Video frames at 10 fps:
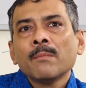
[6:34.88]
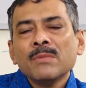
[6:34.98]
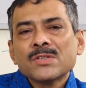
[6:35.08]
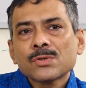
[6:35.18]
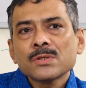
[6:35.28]

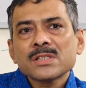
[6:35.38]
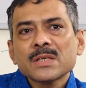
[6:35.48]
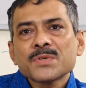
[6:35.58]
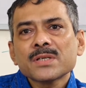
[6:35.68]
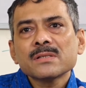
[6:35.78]

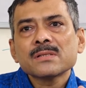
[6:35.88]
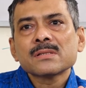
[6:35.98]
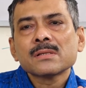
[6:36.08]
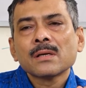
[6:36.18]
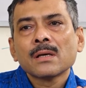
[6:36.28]

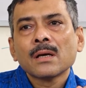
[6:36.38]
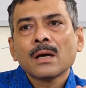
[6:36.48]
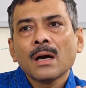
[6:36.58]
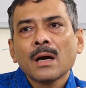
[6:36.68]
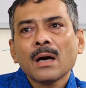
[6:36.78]
misconceptions
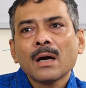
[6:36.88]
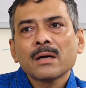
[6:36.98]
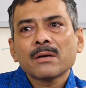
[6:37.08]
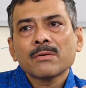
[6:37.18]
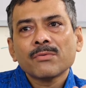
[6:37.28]

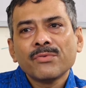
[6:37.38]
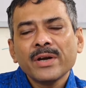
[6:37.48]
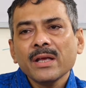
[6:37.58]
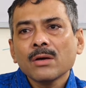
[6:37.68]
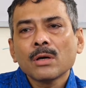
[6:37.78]
are
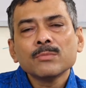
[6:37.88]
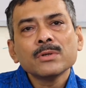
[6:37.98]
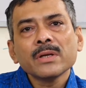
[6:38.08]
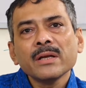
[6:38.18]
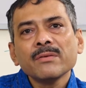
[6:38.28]
very
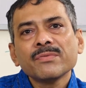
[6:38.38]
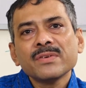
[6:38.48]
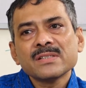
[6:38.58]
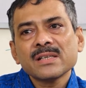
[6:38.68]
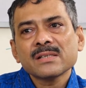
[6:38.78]
common in
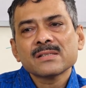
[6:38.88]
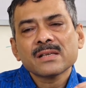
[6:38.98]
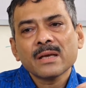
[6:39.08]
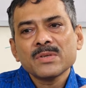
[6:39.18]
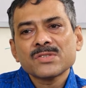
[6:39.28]
physics,
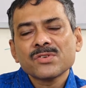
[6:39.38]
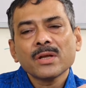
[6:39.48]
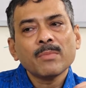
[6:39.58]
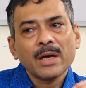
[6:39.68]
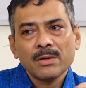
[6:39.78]
chemistry
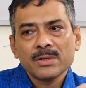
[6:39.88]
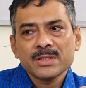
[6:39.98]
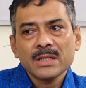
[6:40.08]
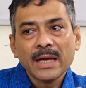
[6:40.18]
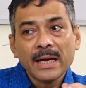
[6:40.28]
and
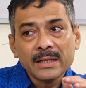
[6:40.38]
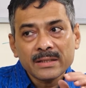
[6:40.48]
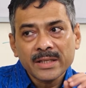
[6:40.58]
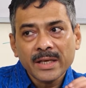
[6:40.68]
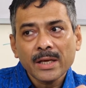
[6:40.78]
biology,
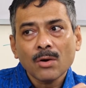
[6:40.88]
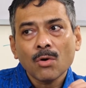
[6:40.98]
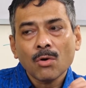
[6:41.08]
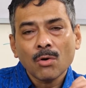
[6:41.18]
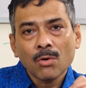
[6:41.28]
and they
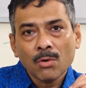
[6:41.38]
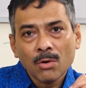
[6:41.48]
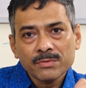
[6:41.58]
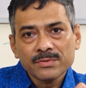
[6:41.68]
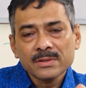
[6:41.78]

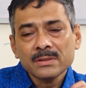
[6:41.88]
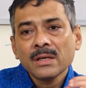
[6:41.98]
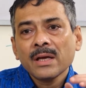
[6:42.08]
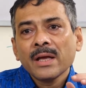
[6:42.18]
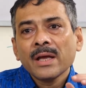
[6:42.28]
often
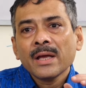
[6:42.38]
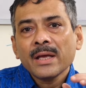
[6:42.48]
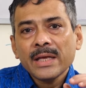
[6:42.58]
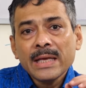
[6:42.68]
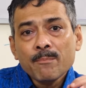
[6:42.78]

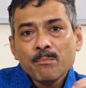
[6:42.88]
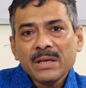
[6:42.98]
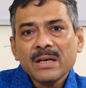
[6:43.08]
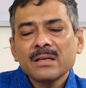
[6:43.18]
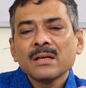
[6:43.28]

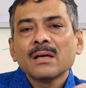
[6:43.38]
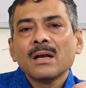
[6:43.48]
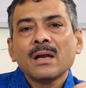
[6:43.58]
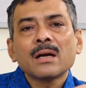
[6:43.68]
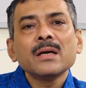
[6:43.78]
impede
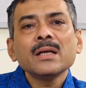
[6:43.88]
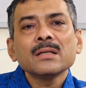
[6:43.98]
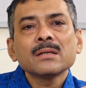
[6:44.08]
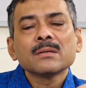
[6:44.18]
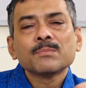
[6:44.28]

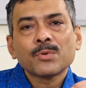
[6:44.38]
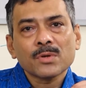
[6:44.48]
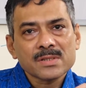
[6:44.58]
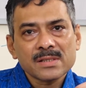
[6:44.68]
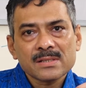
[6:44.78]
learning
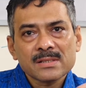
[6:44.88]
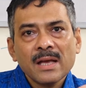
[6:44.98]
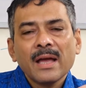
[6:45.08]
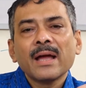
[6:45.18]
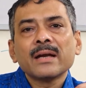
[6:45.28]
process,
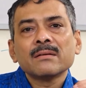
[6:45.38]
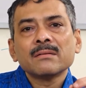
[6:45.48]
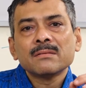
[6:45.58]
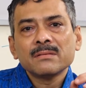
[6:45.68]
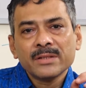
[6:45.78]

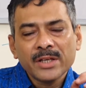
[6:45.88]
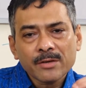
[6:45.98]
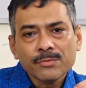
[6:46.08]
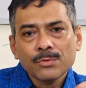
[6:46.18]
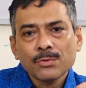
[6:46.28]
and
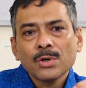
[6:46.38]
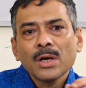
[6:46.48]
therefore,